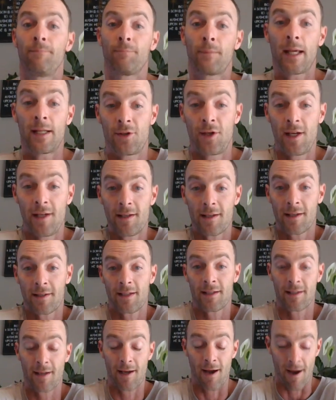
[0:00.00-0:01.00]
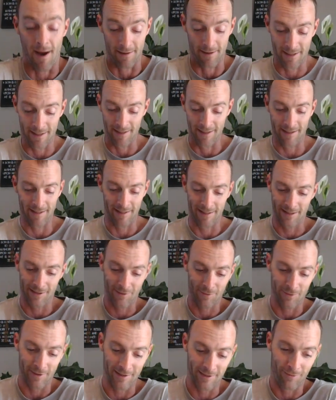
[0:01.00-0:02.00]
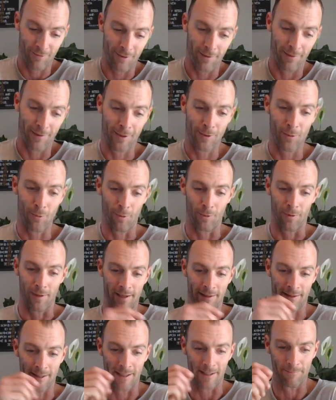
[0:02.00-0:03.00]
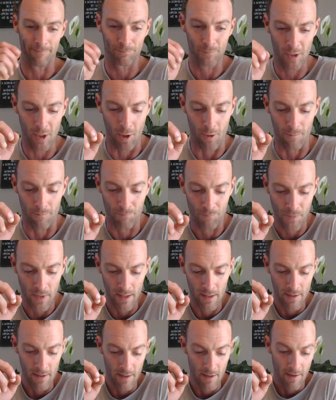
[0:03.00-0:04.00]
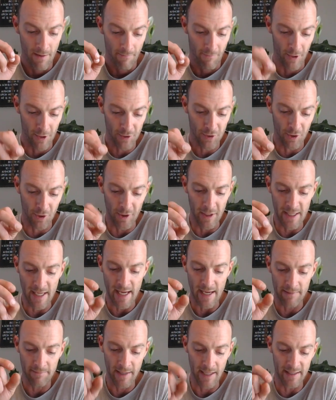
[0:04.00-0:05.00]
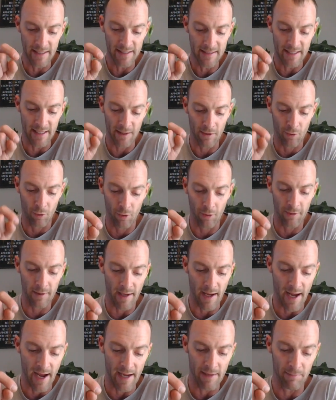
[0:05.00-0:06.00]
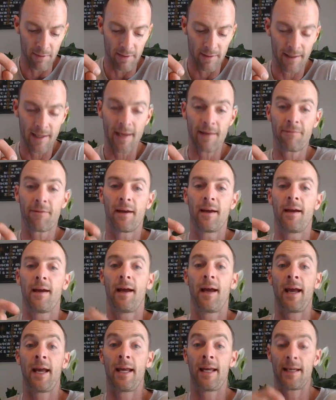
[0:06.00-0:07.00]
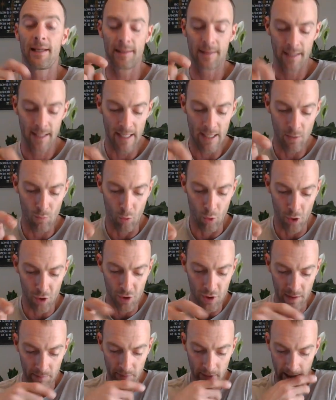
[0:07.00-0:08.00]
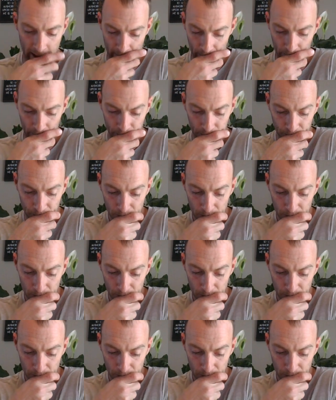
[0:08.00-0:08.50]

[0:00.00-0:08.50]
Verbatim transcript: that Jesus is God. And it's it's really cool, I think. So, verse 38. Then he said, "Lord, I believe," and he worshiped him.